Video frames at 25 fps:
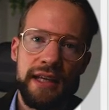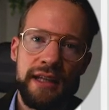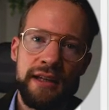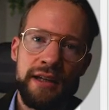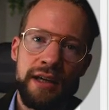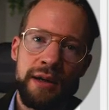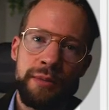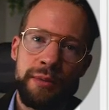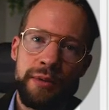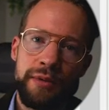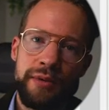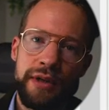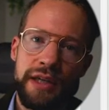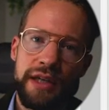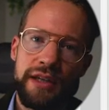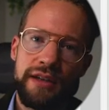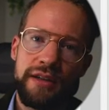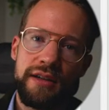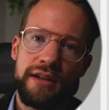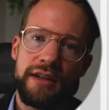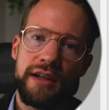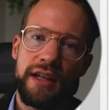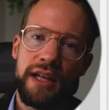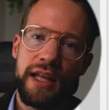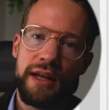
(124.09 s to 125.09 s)
in
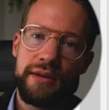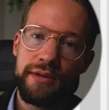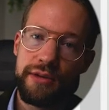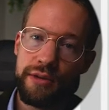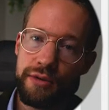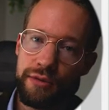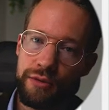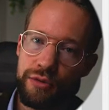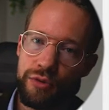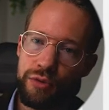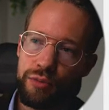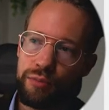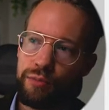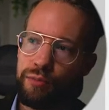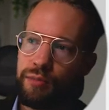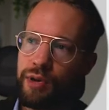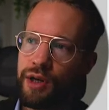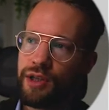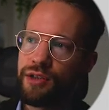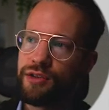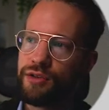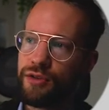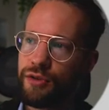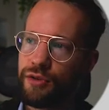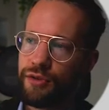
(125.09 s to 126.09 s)
operator allows you to
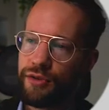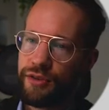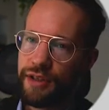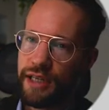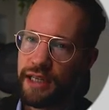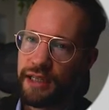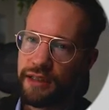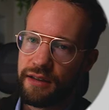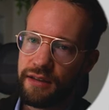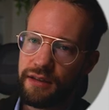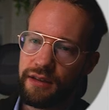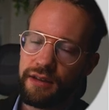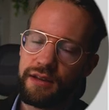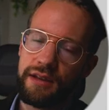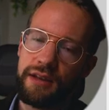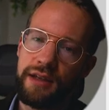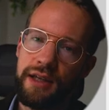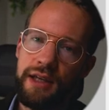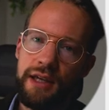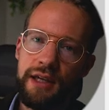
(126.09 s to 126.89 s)
bundle things.